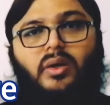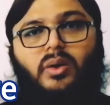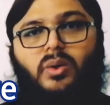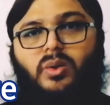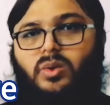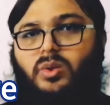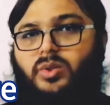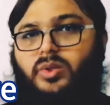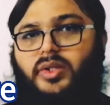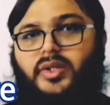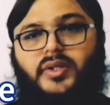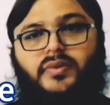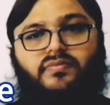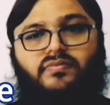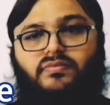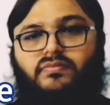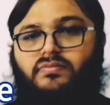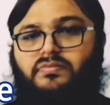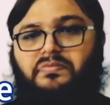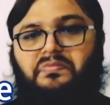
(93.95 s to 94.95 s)

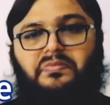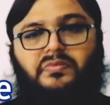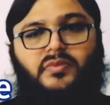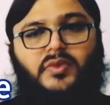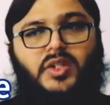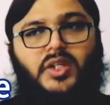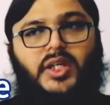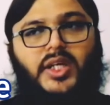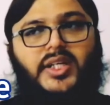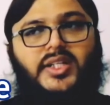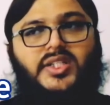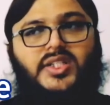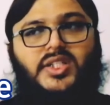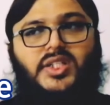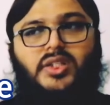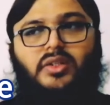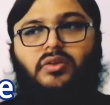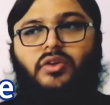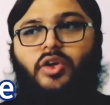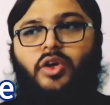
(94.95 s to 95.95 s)
or
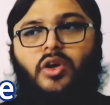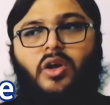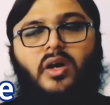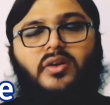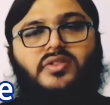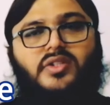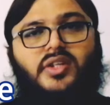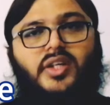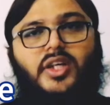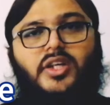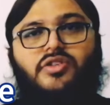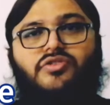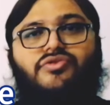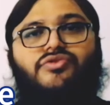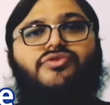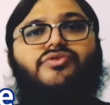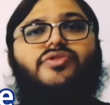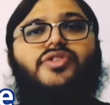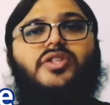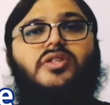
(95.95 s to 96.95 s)
it's not
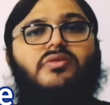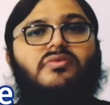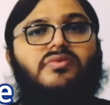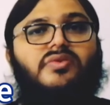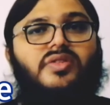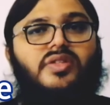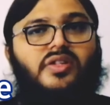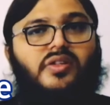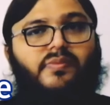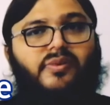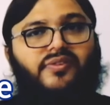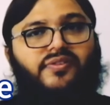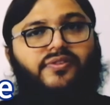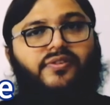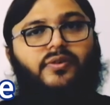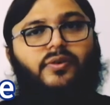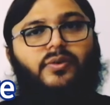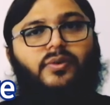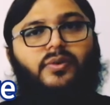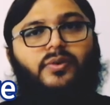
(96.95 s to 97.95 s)
introduced
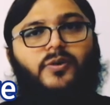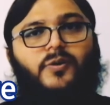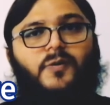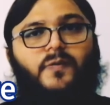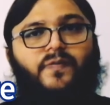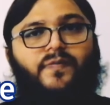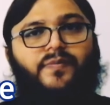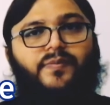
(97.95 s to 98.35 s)
before.